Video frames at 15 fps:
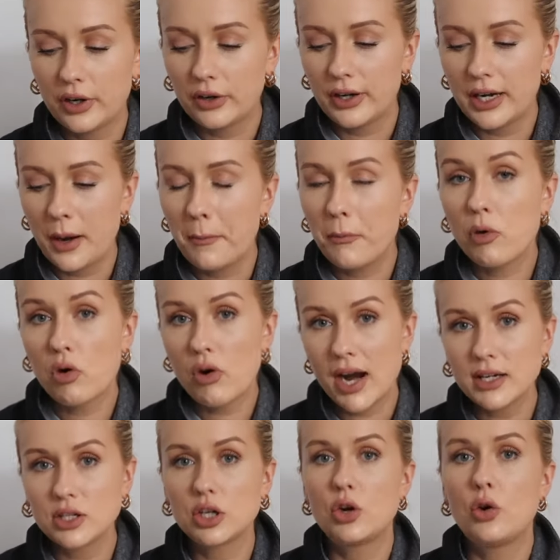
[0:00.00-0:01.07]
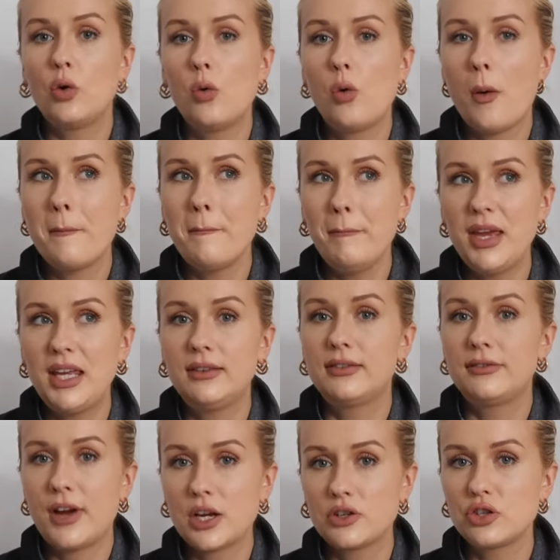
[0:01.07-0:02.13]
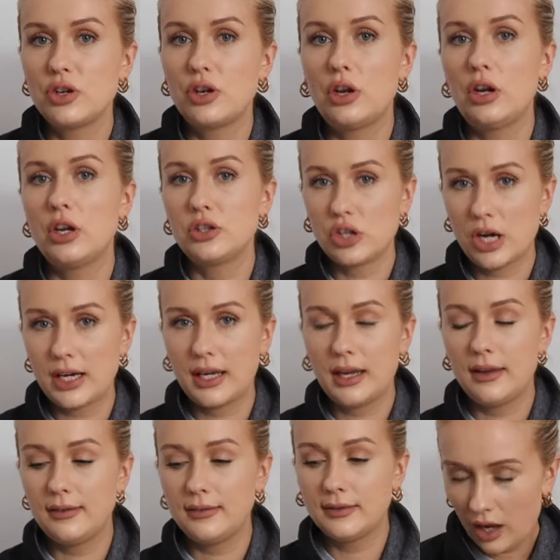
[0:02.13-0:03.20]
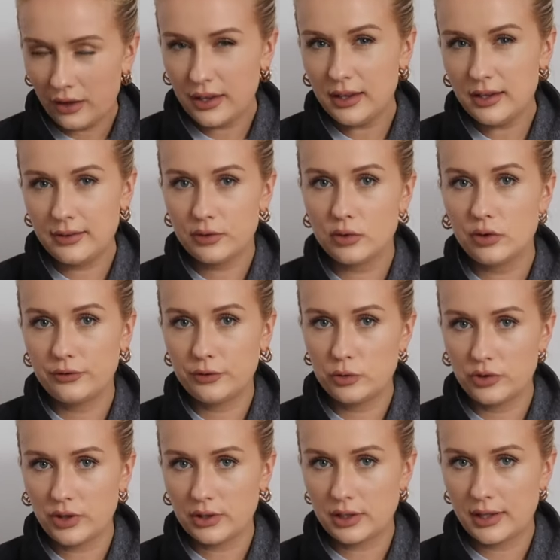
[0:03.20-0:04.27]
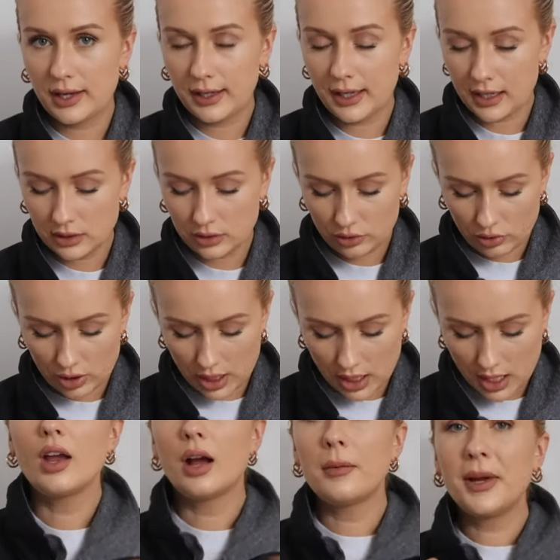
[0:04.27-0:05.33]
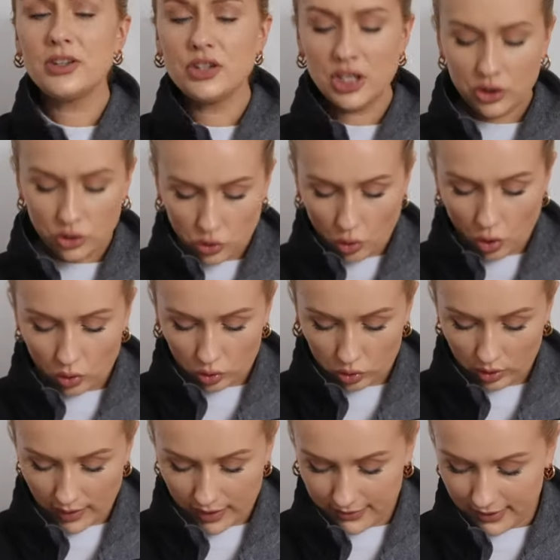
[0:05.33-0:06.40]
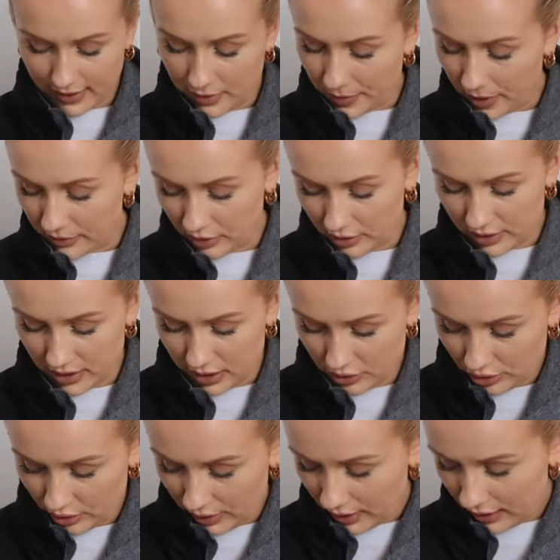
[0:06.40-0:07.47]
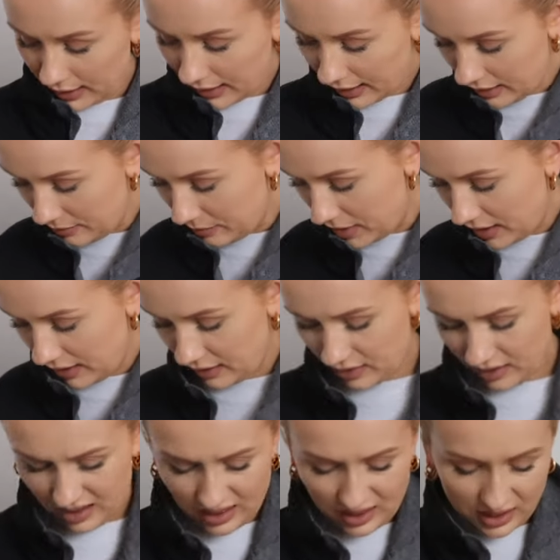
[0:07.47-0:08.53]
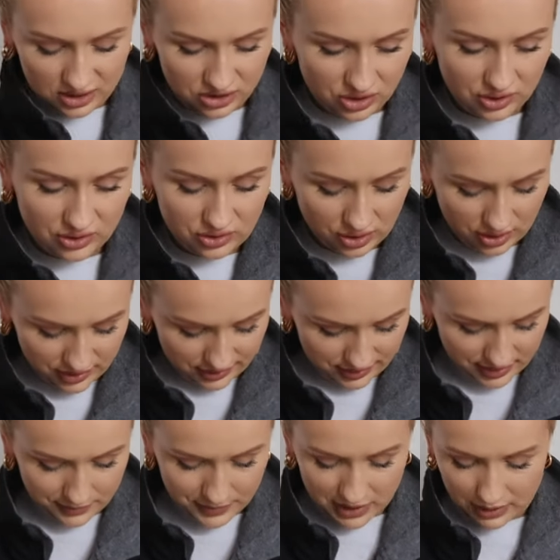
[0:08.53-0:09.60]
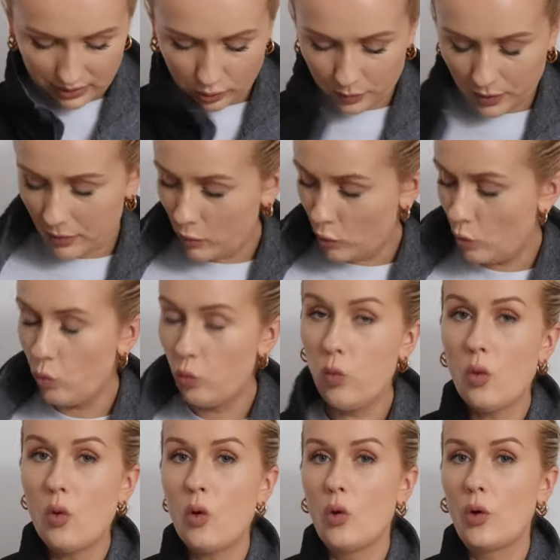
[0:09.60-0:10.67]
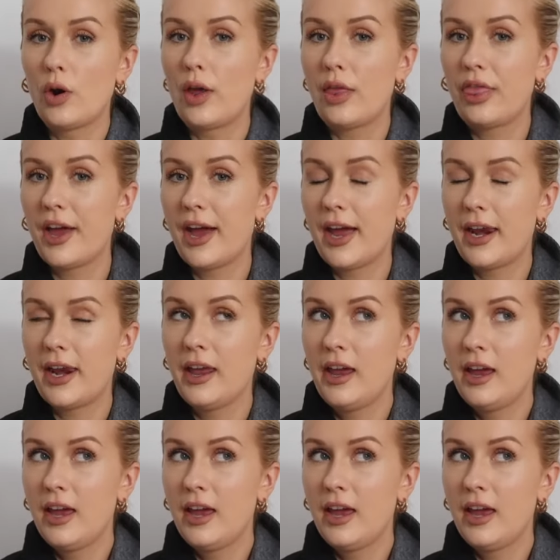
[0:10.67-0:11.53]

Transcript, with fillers: Very practical meets fashion jackets. I think this sort of falls under that category. I'm actually not crazy about the condition it came in. It just does seem a little bit more worn than